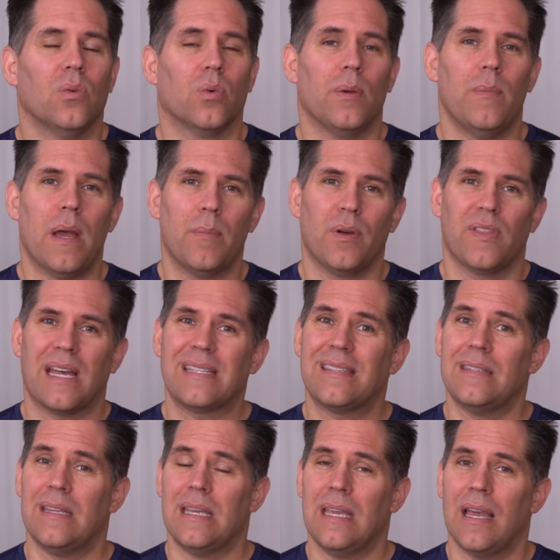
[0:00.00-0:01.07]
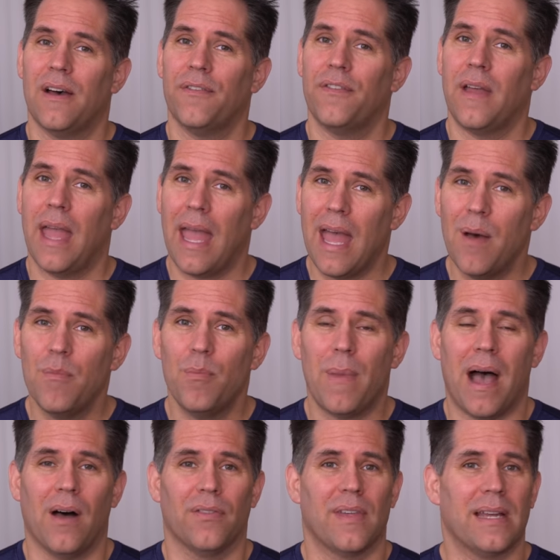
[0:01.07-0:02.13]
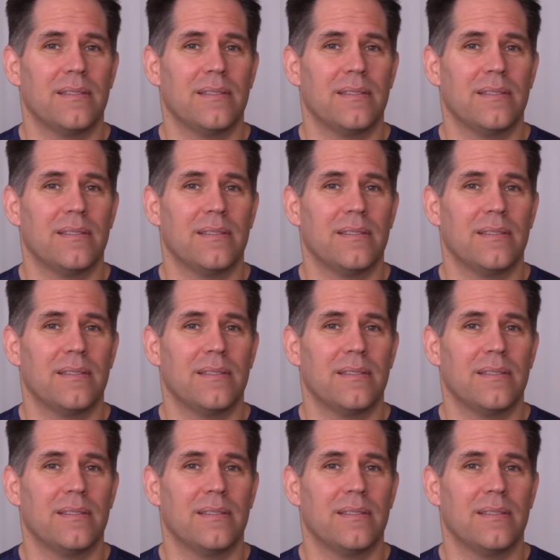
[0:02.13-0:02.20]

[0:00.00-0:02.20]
remember that's an EF-M mount.